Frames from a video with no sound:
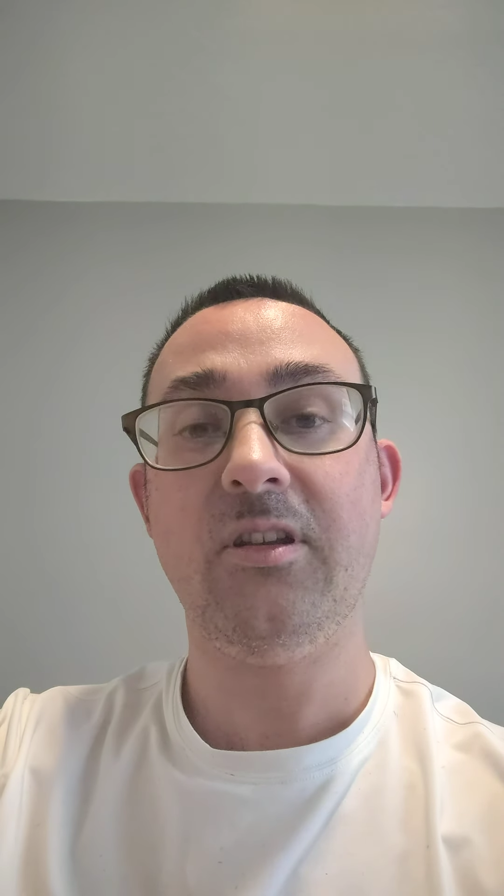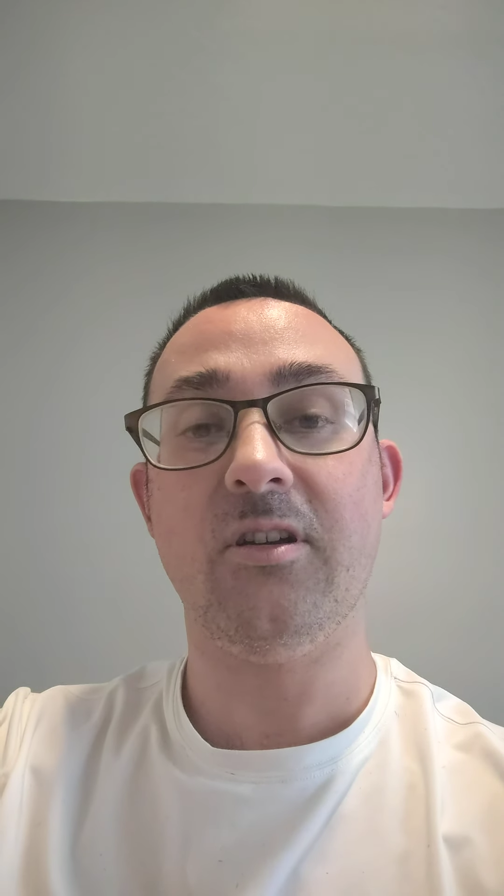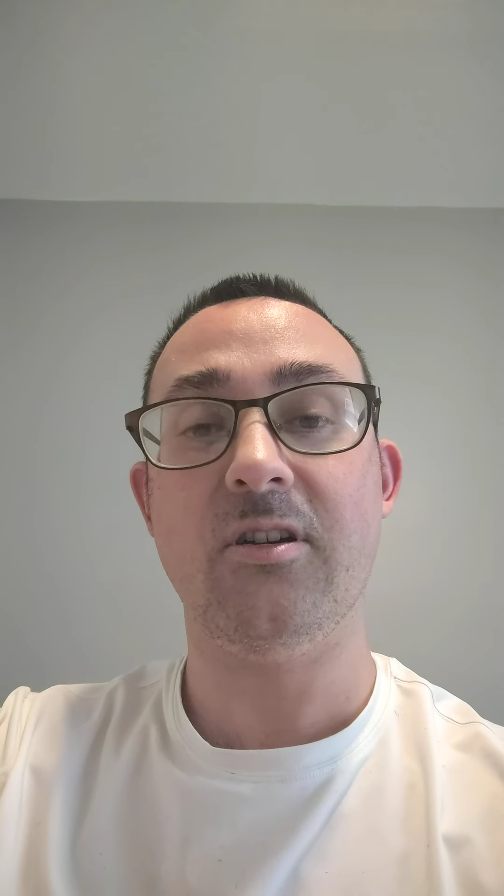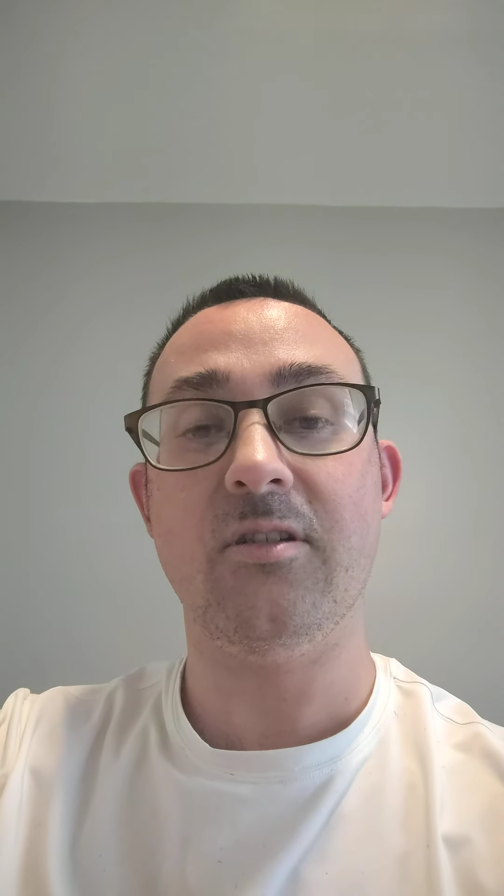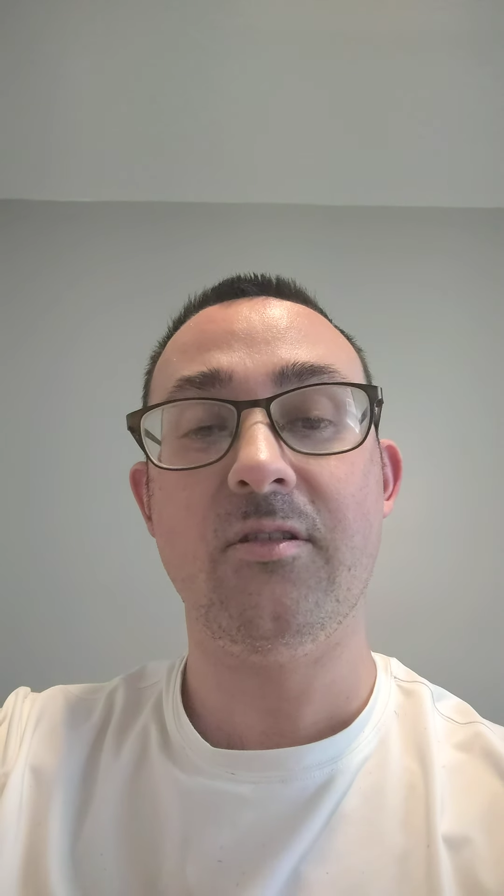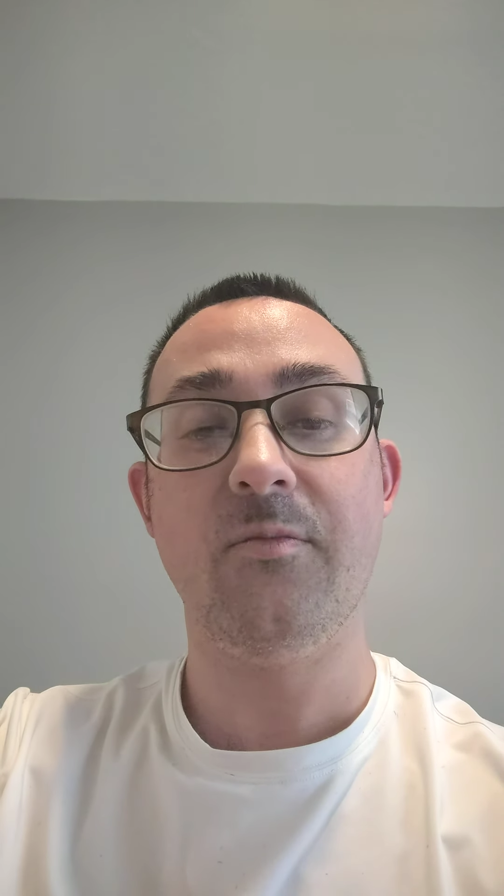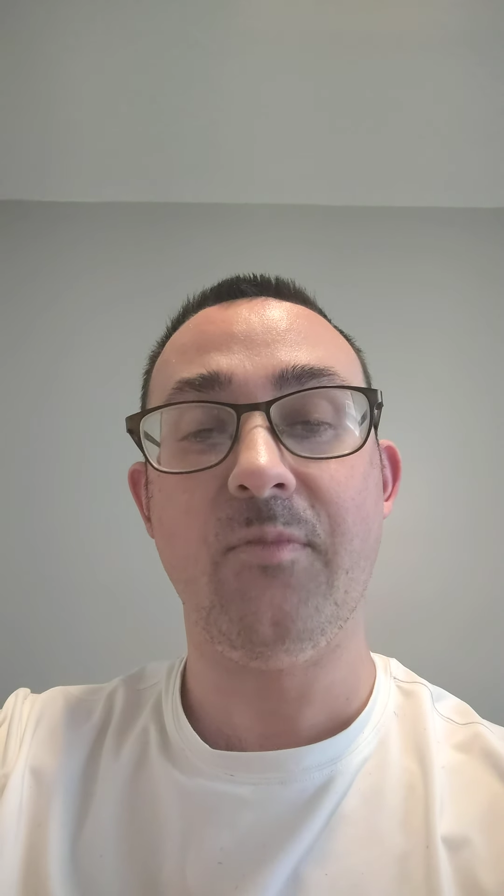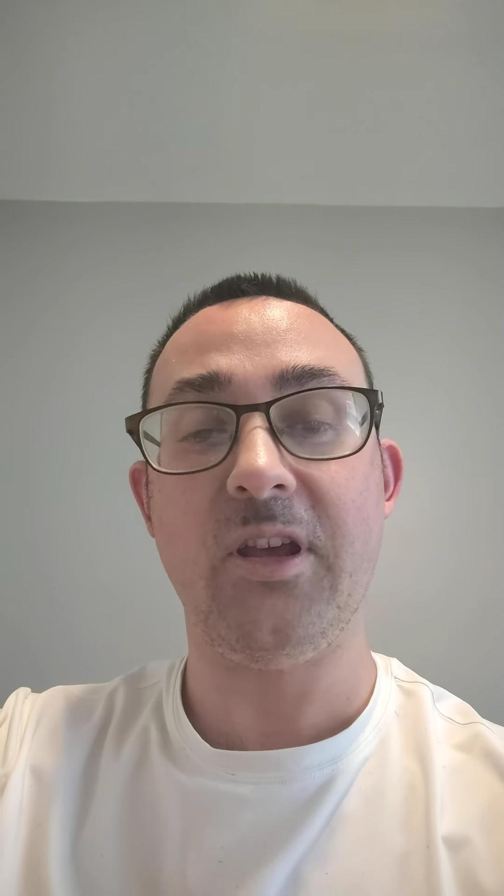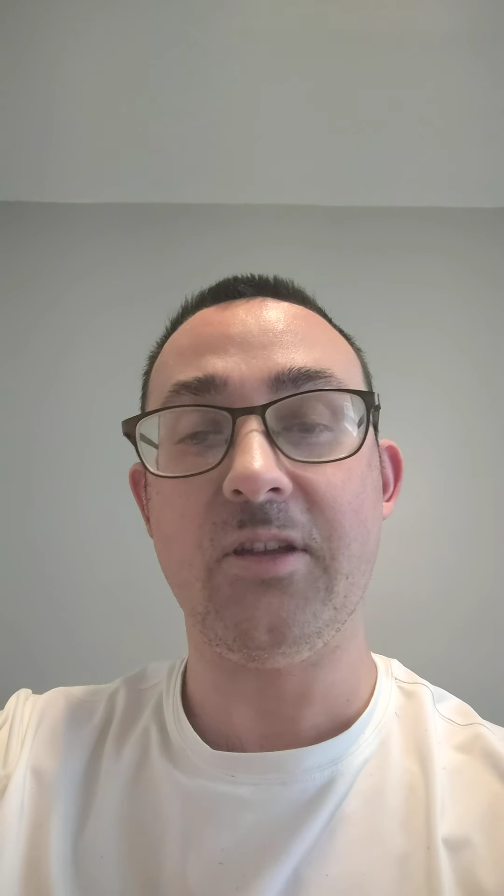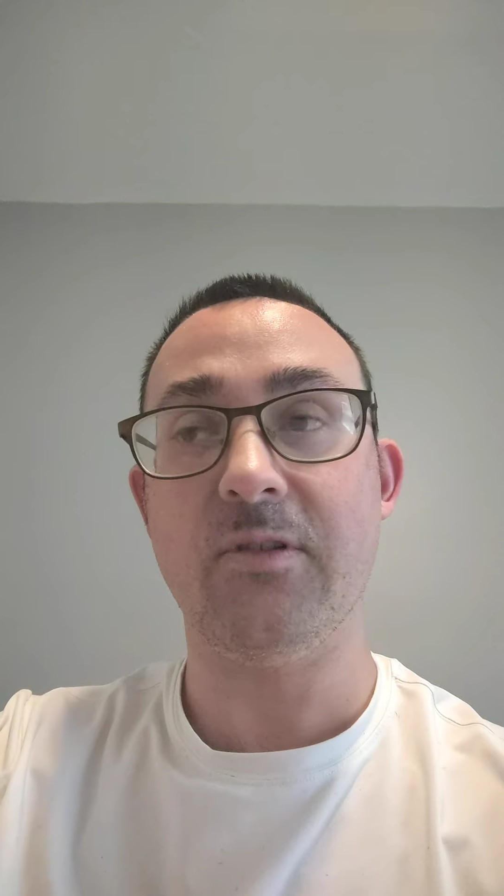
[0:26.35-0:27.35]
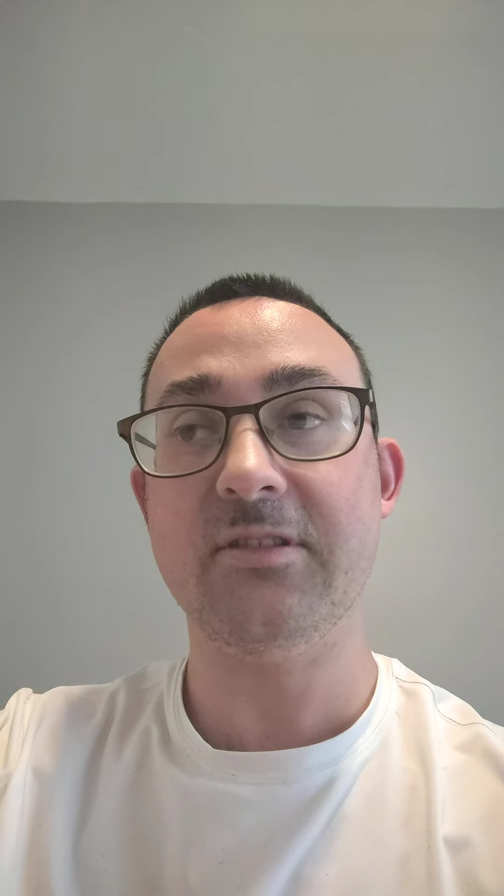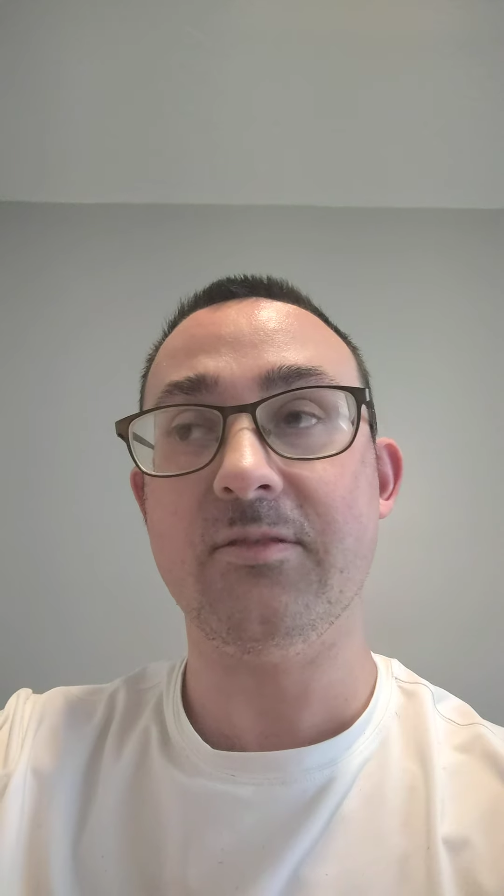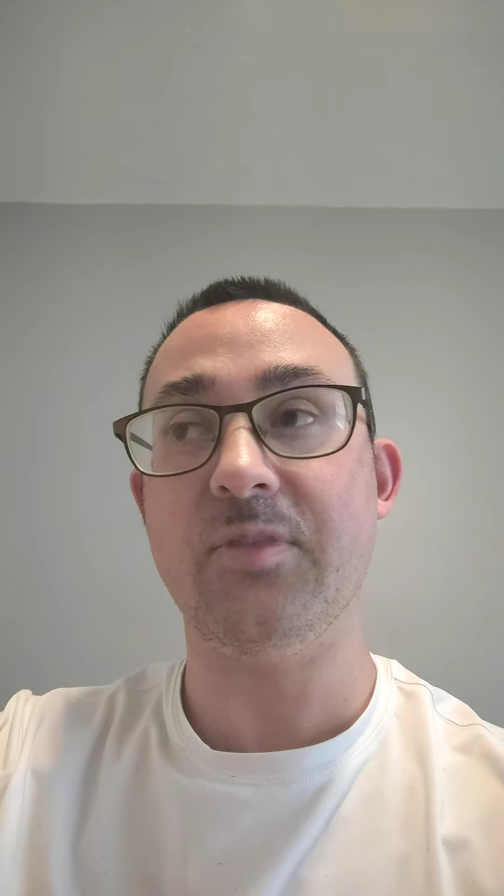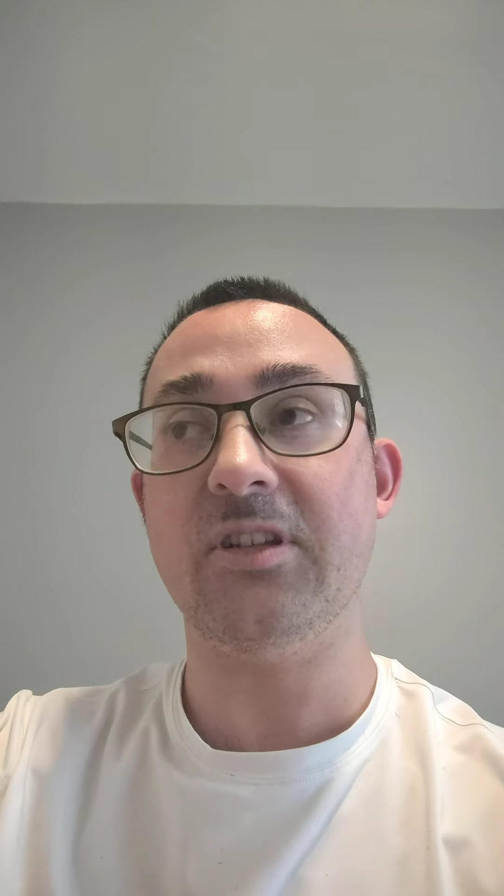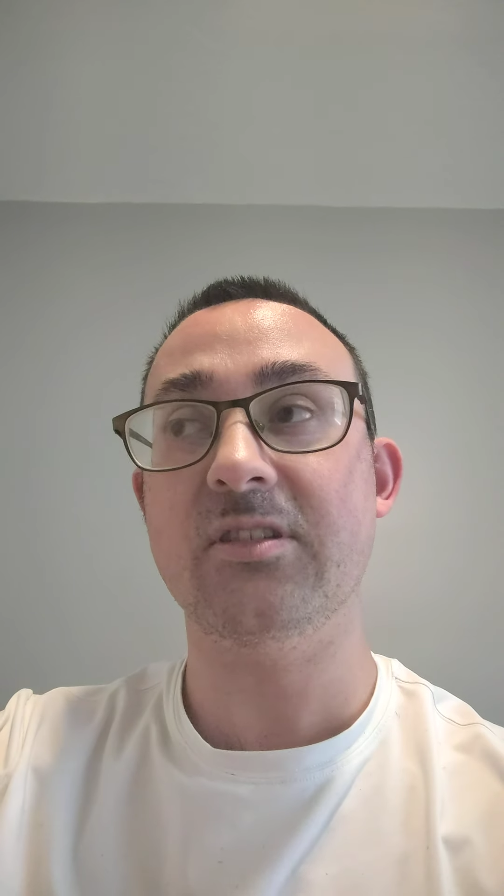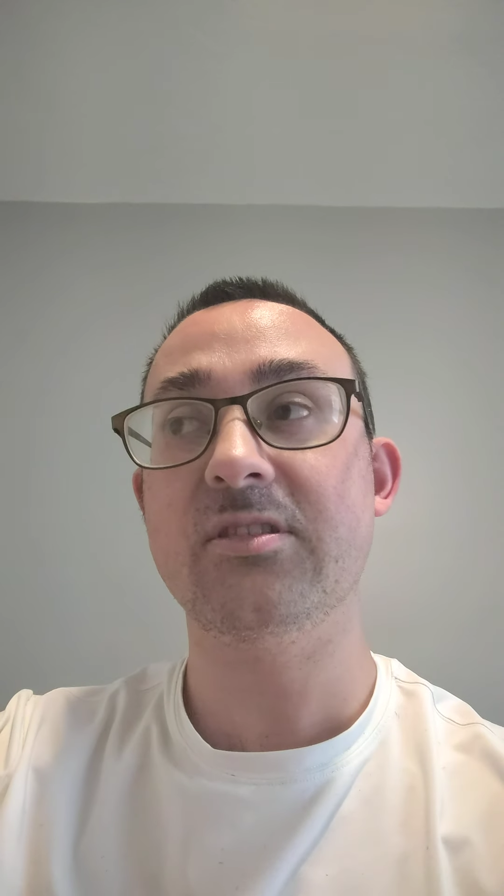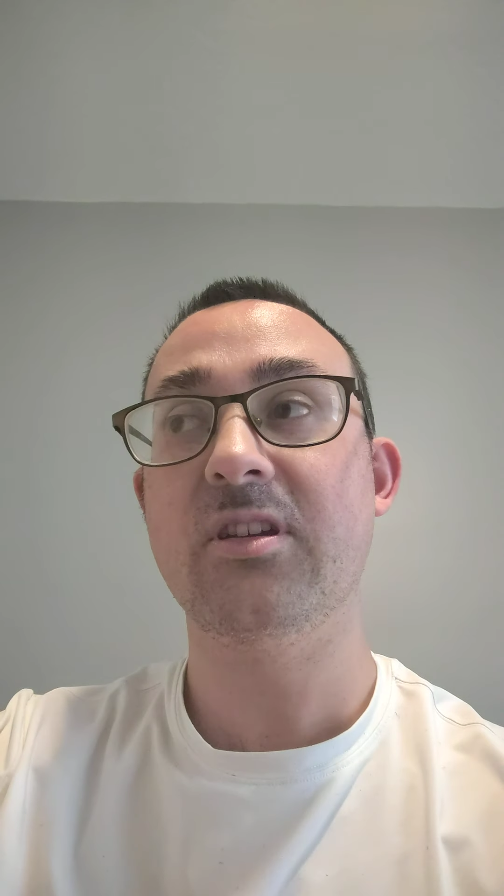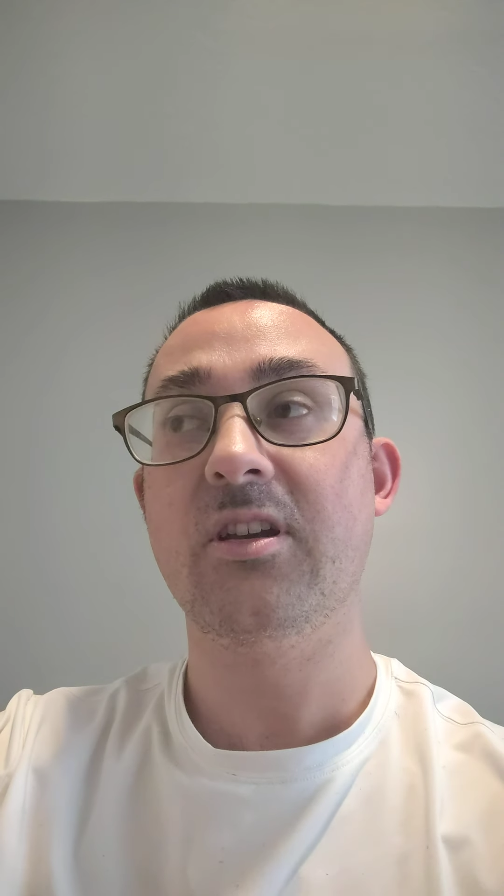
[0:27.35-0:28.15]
May he rest in peace.